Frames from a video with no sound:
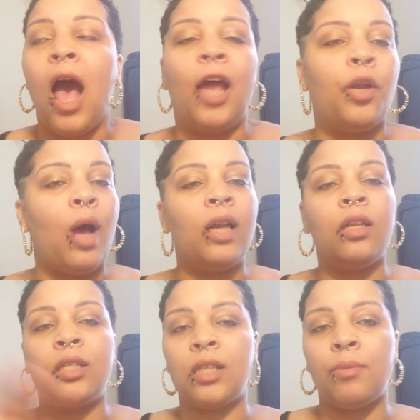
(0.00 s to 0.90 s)
I know I
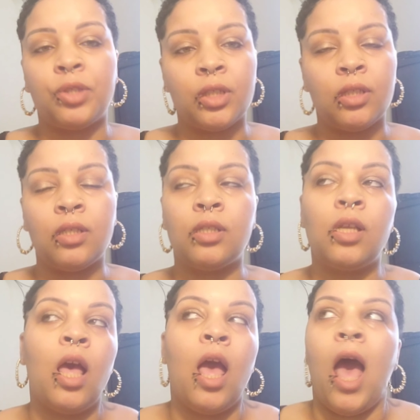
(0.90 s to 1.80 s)
did assumptions,
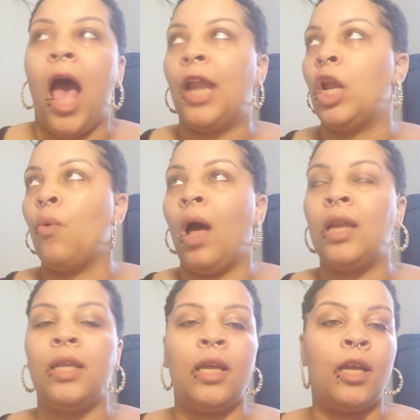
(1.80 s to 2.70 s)
I know I
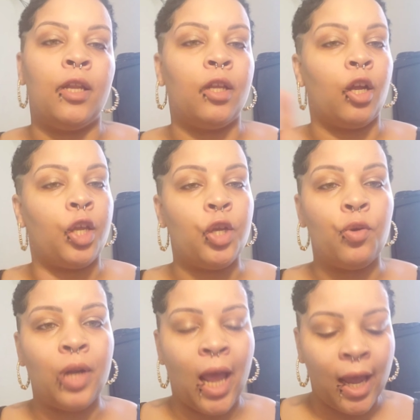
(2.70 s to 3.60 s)
did a
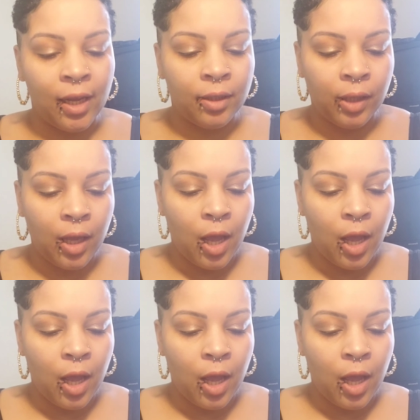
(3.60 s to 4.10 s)
Q&A,